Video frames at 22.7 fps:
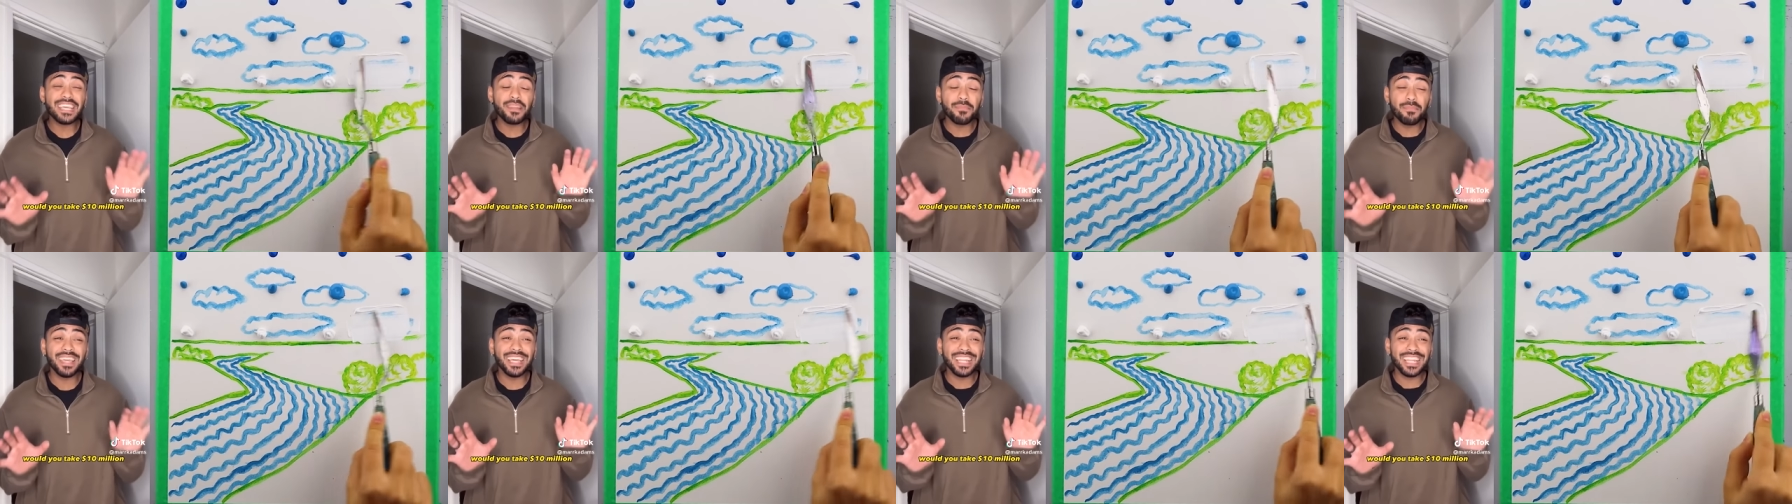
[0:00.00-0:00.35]

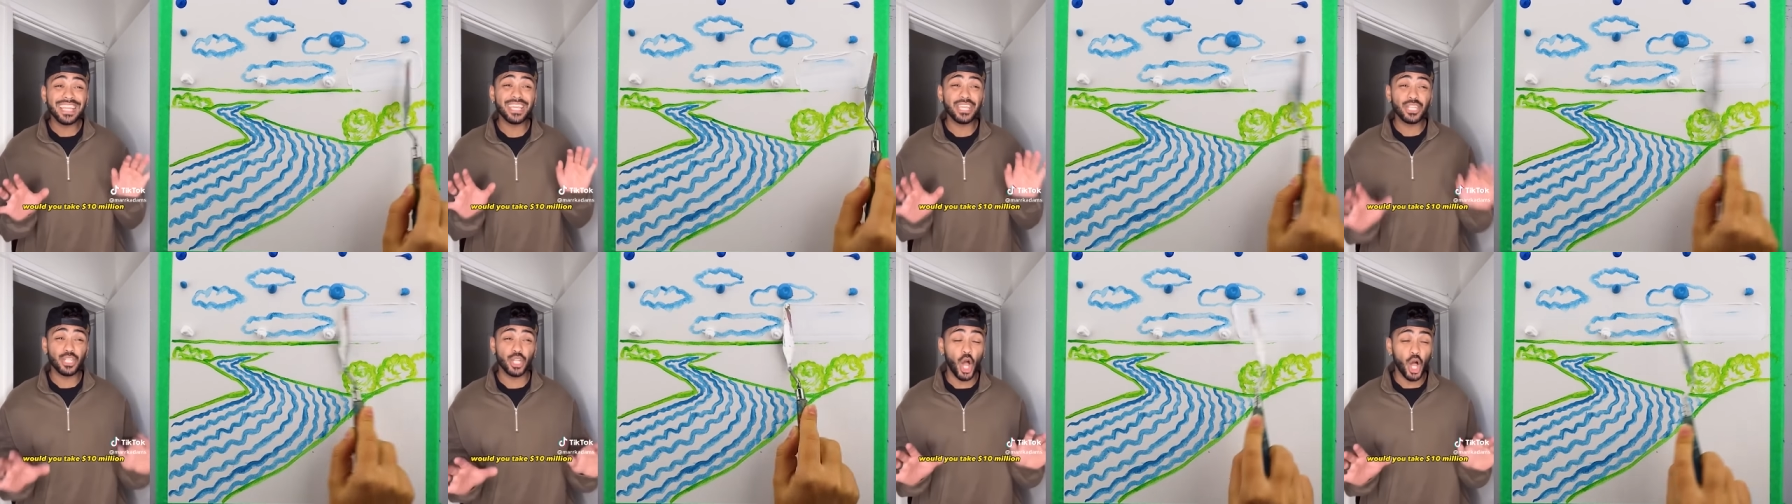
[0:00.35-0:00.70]
$10
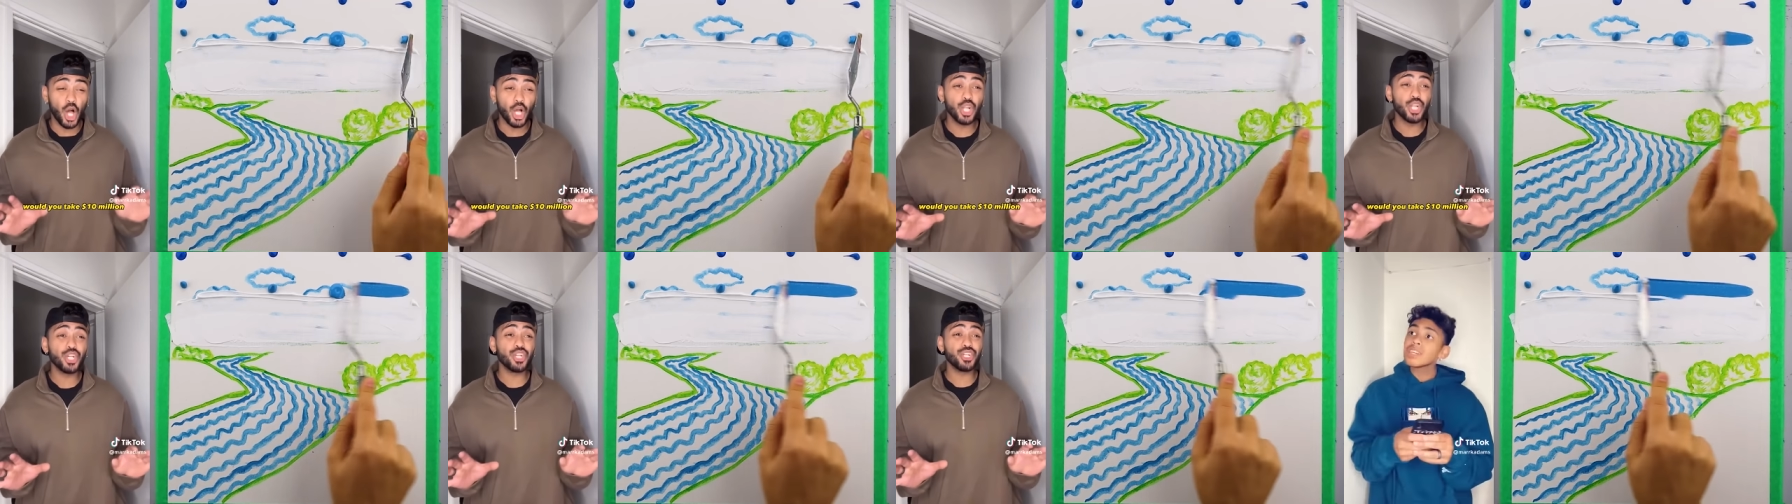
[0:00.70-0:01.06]

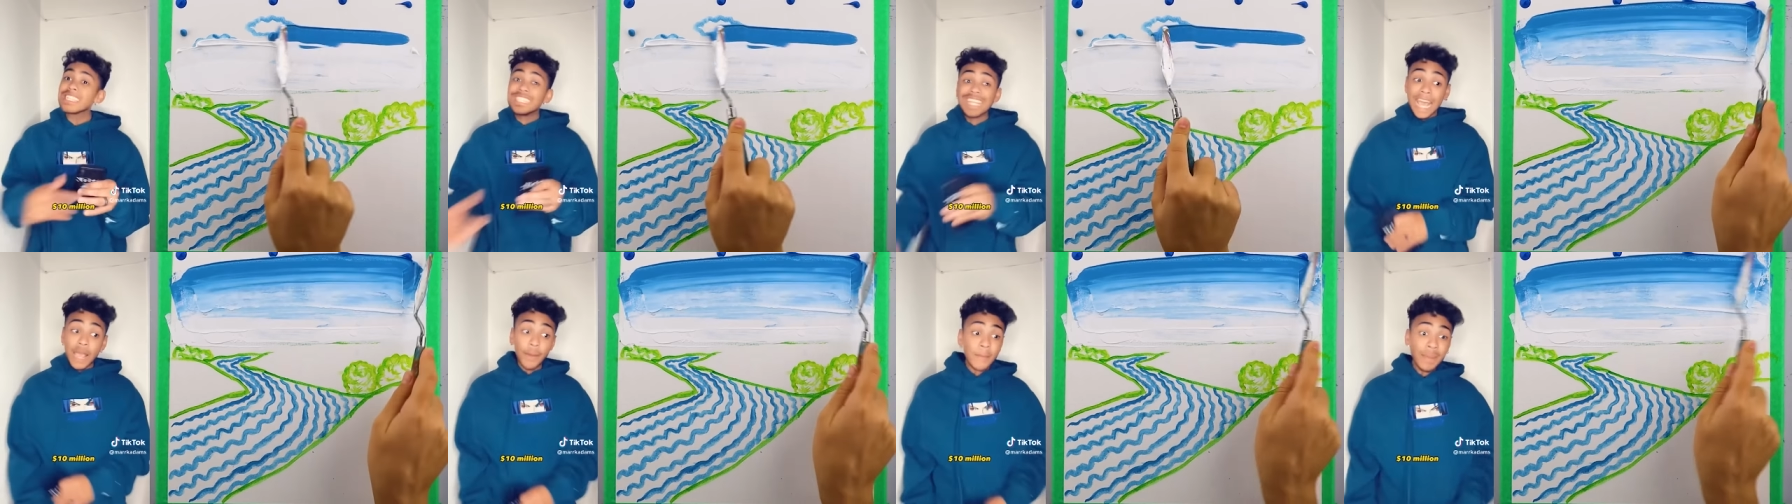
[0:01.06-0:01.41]
million?
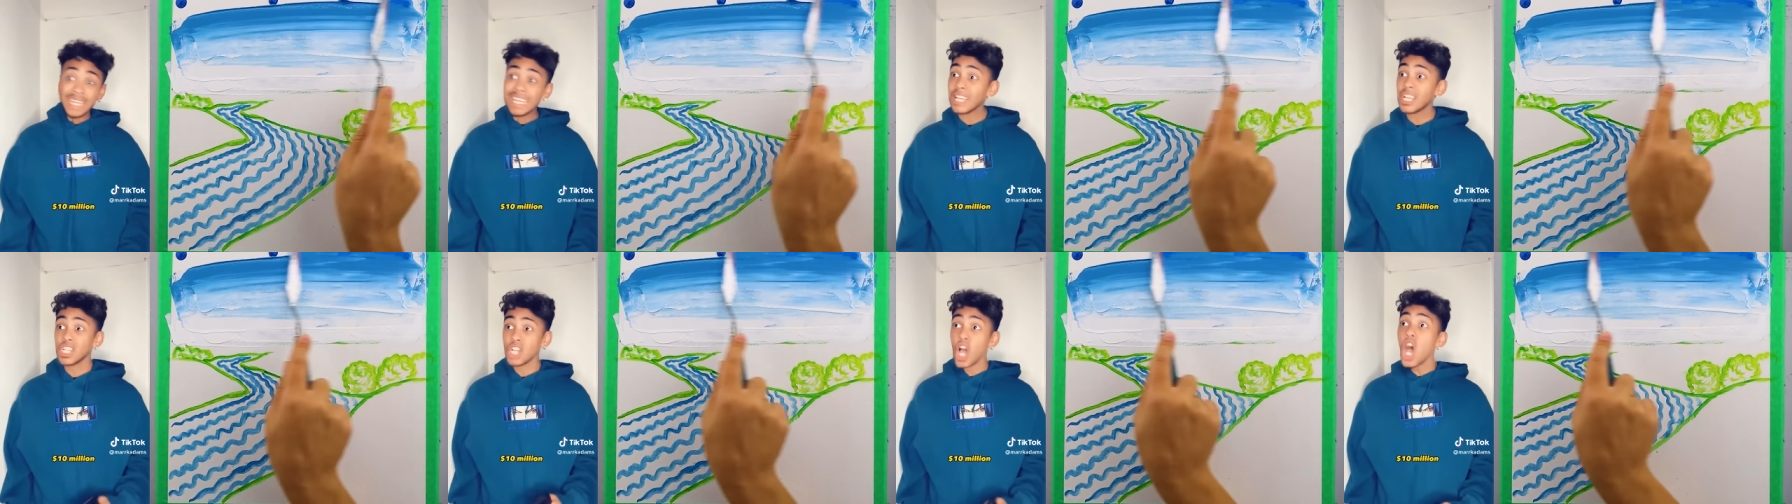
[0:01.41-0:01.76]
$10
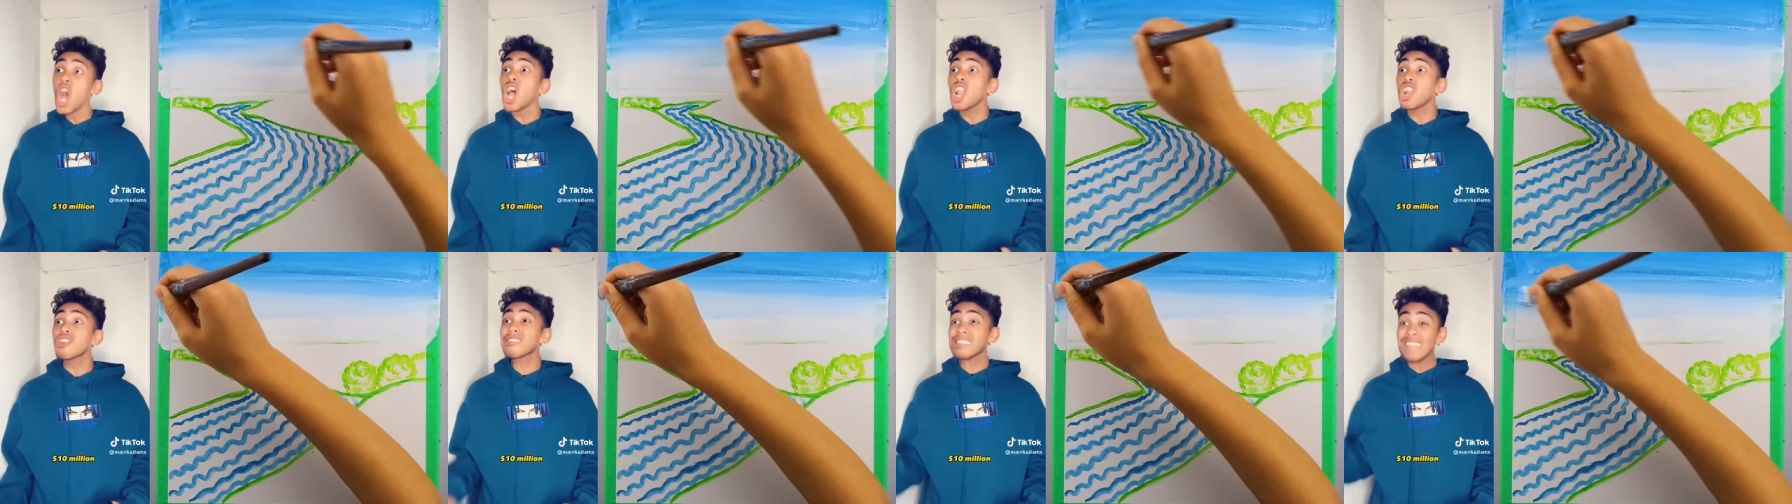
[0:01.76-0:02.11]
million?
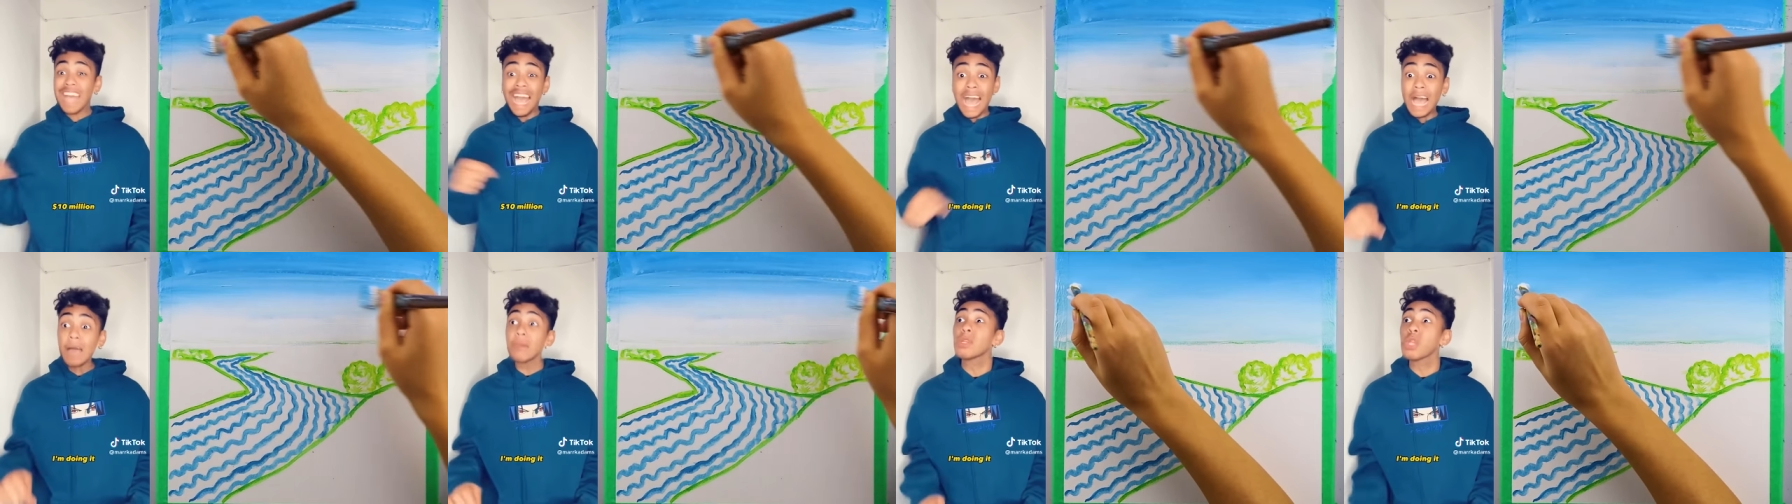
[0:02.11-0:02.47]

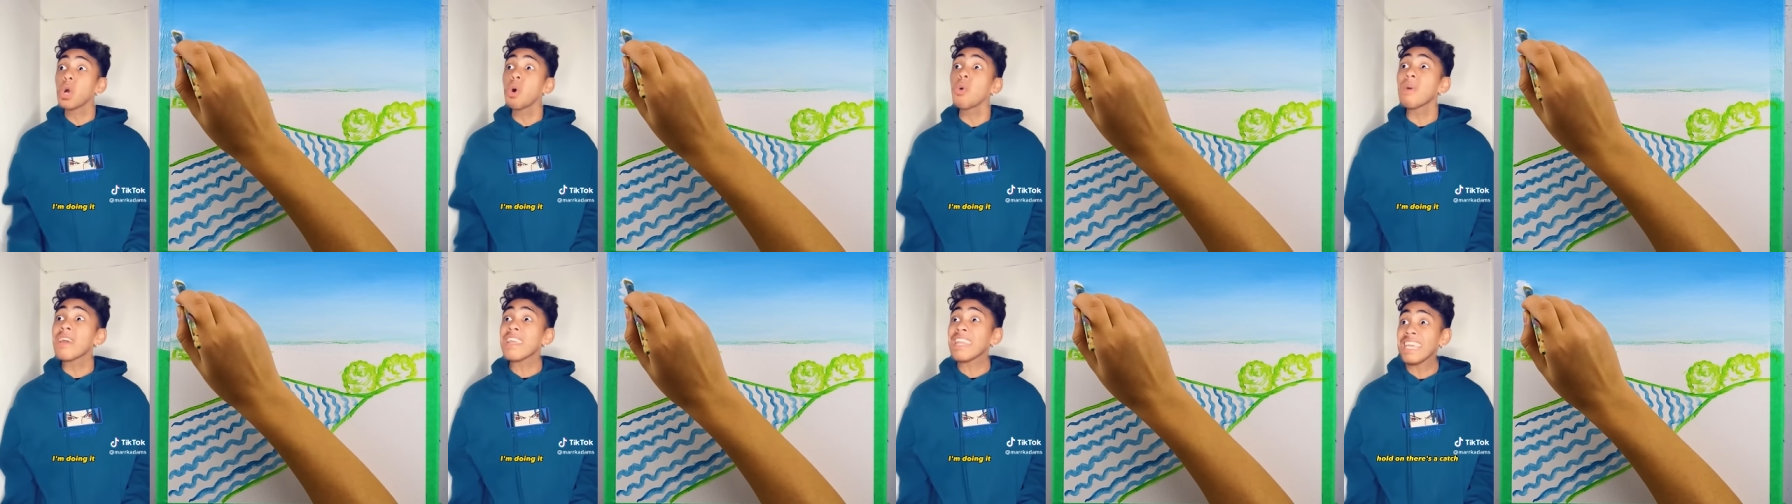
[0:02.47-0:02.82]
I'm
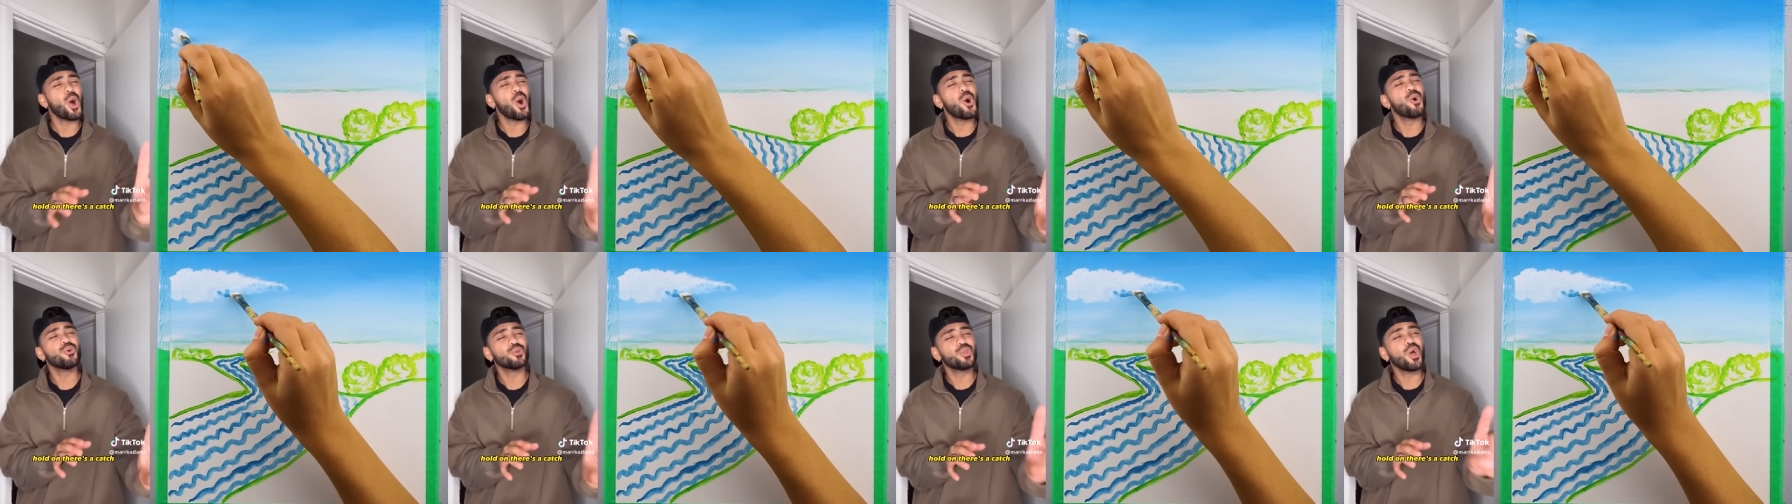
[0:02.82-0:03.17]
doing
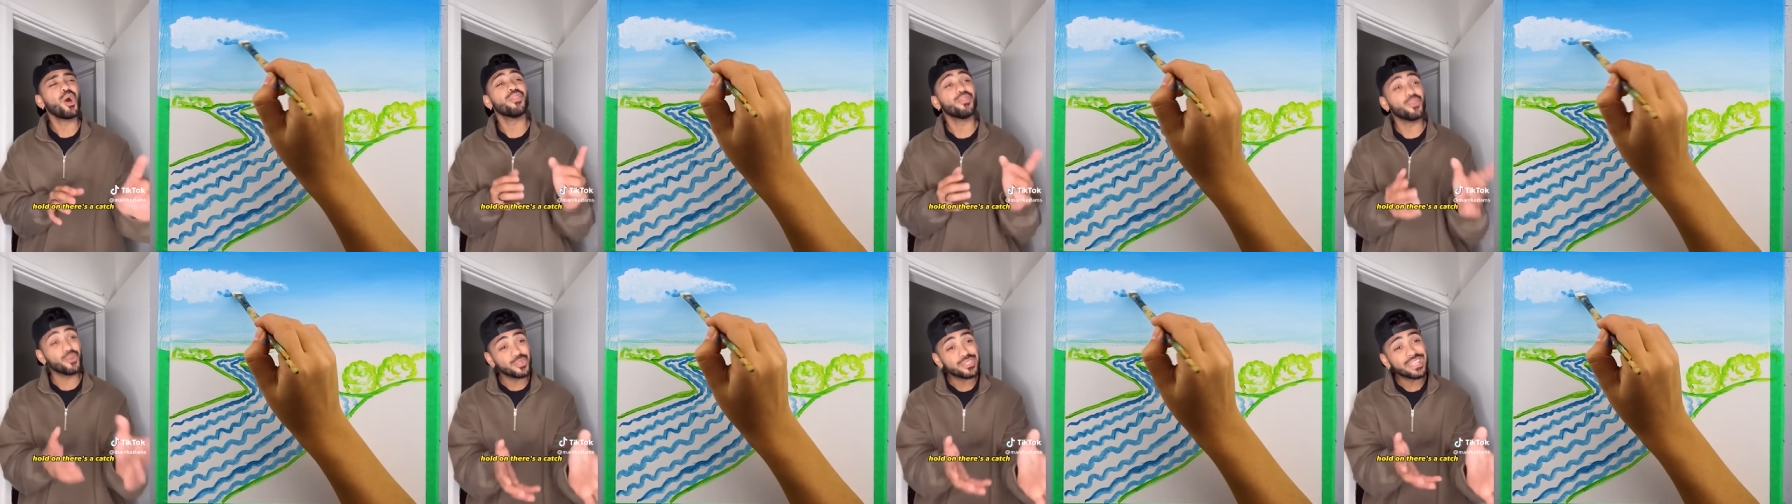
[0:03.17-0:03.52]
it.
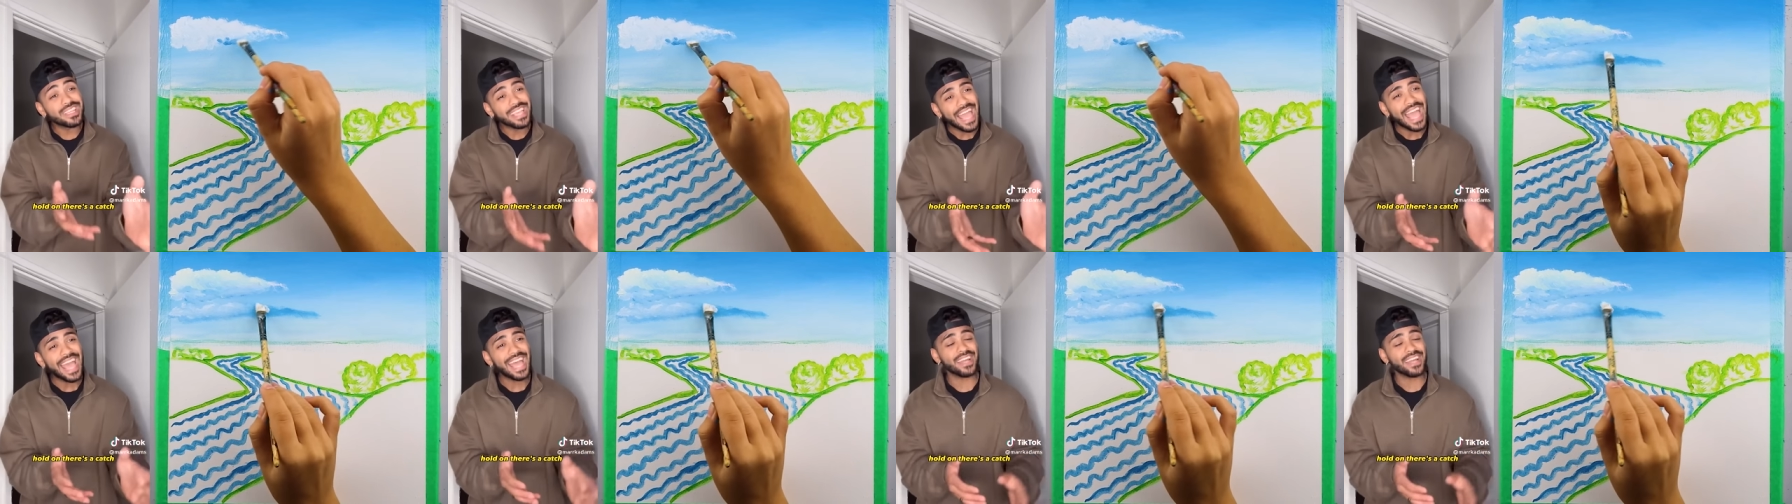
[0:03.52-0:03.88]
Hold on, there's a